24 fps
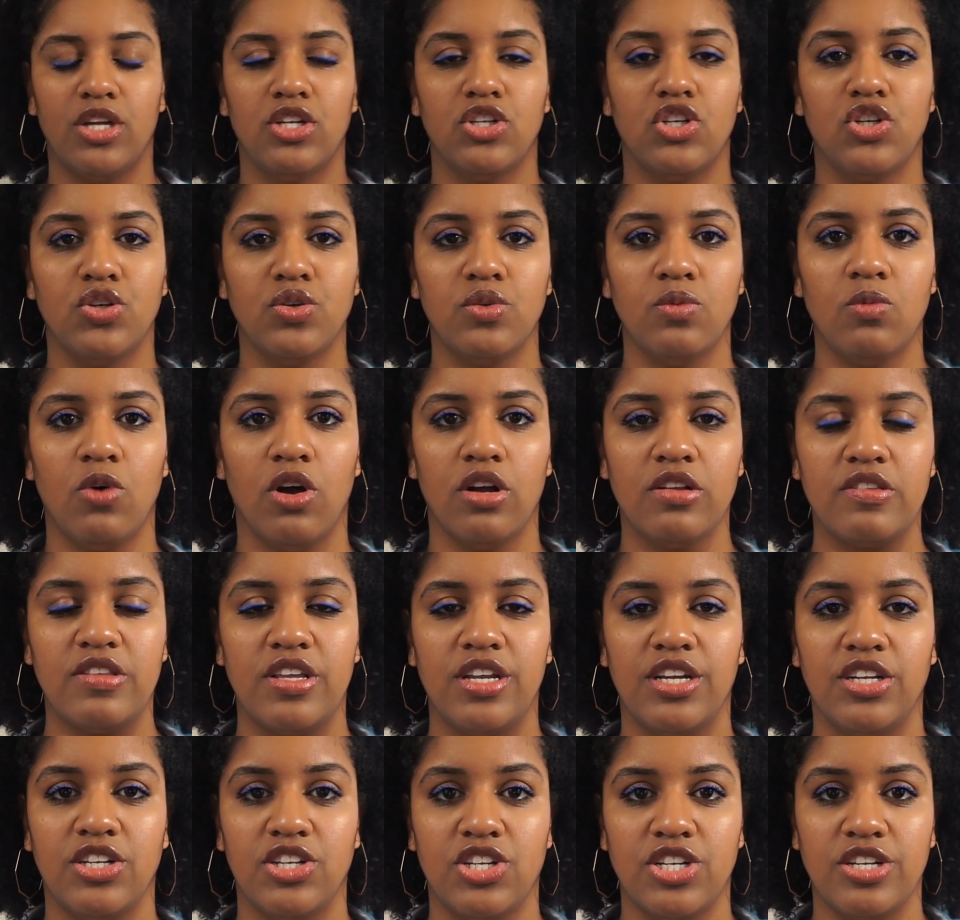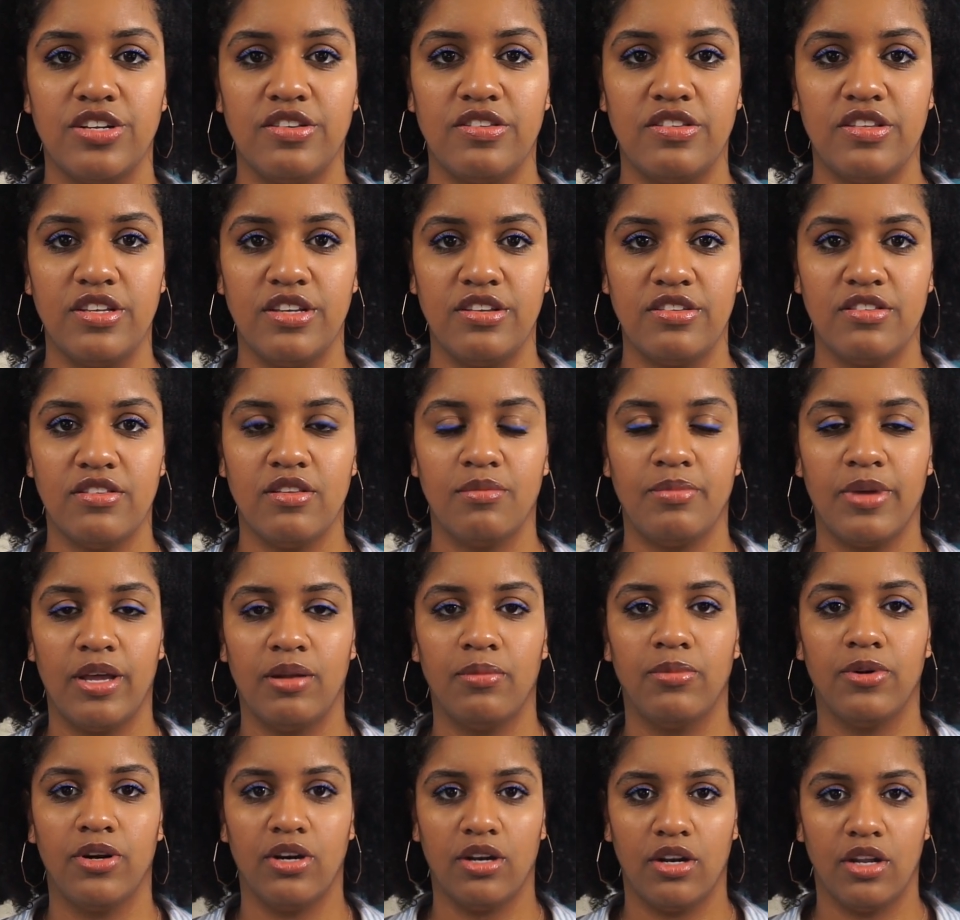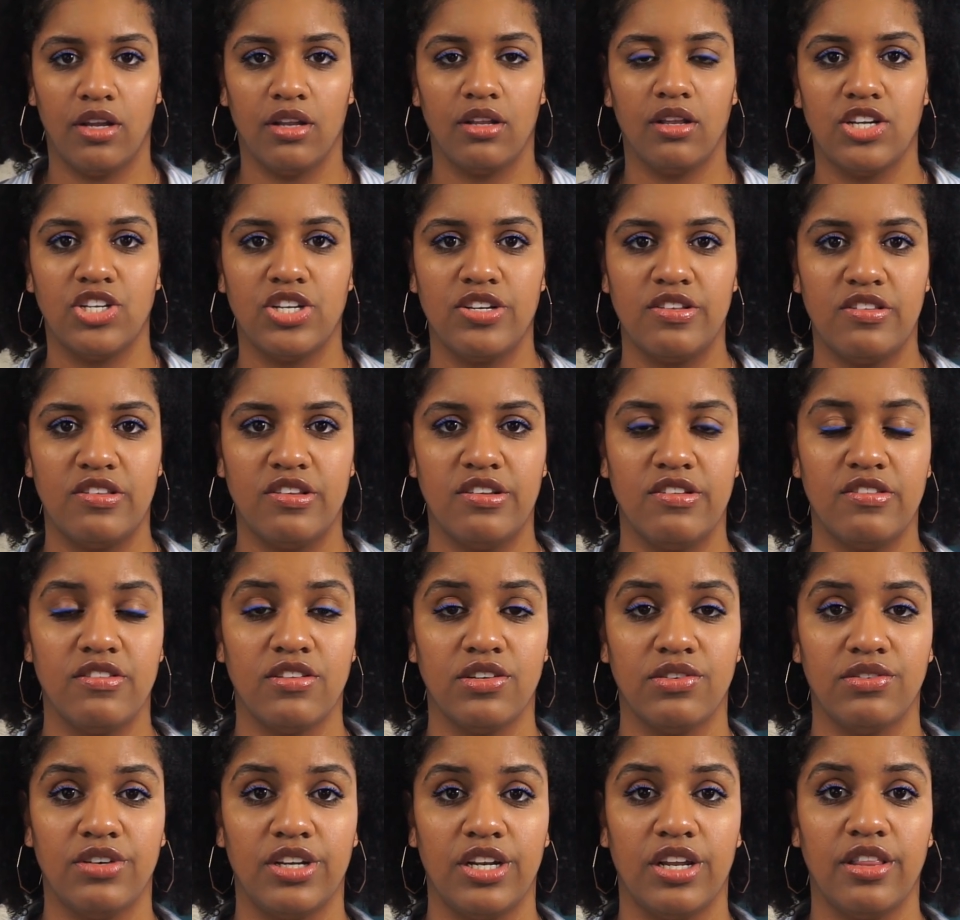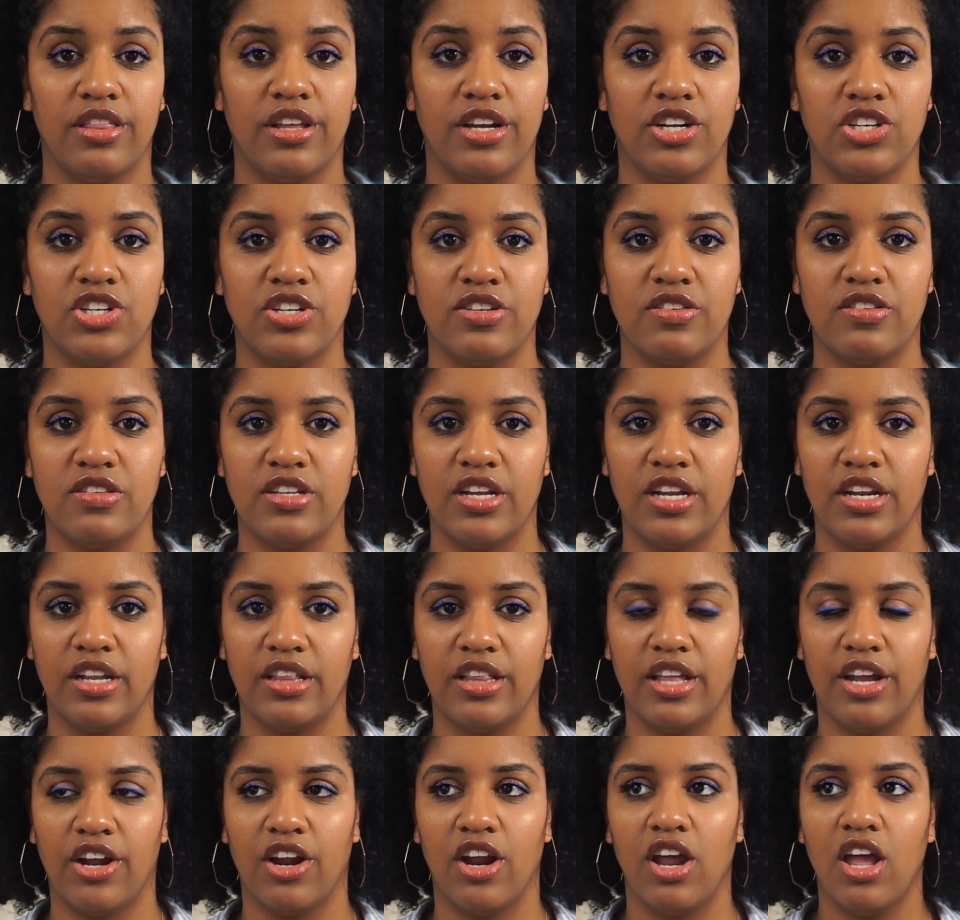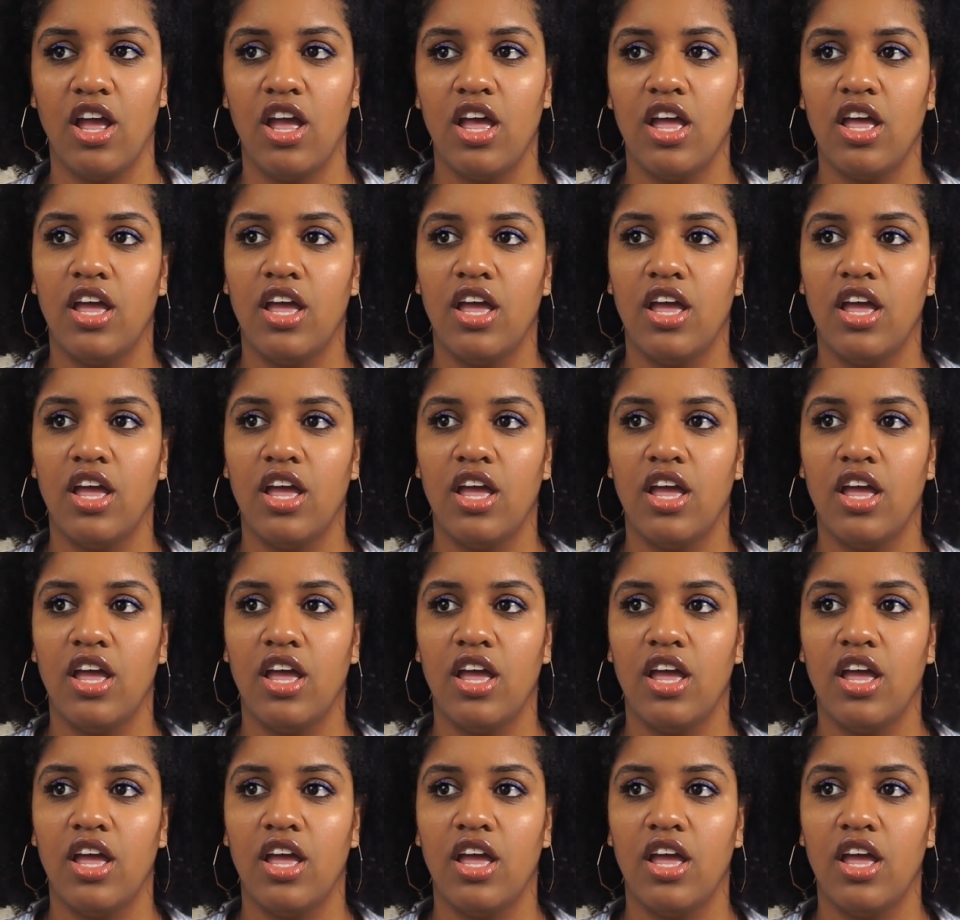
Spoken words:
June walks in and she sees the bed burning. She sees Serena there, just standing there.